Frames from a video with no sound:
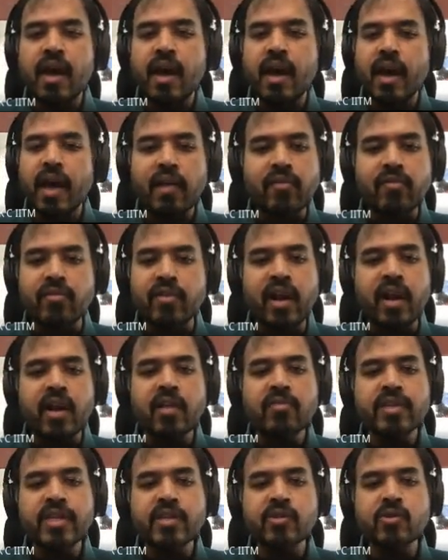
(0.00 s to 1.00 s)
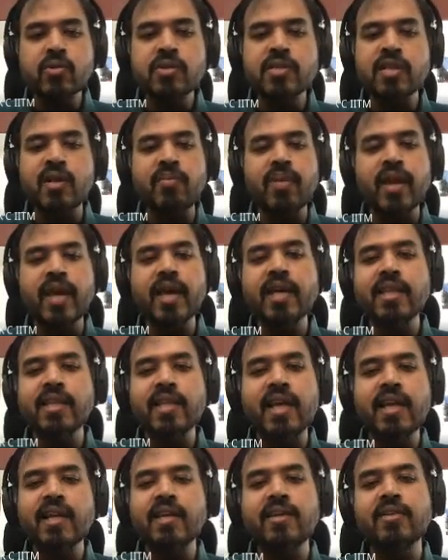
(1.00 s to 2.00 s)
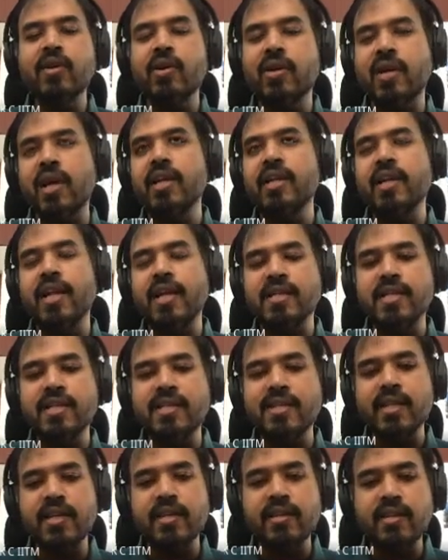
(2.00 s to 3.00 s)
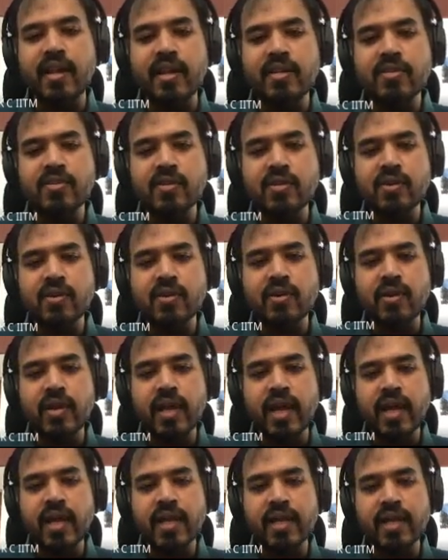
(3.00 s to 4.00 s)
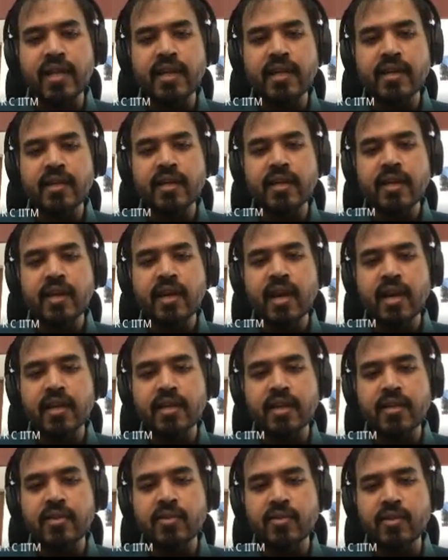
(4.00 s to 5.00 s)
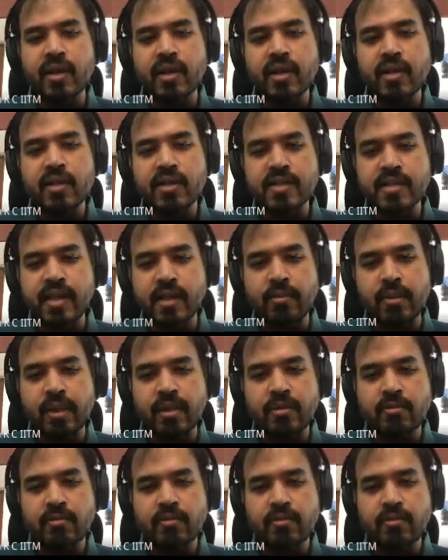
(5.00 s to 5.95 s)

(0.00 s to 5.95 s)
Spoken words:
If none of these rules apply, then you're done essentially, right? So you take an E and then you return the same E.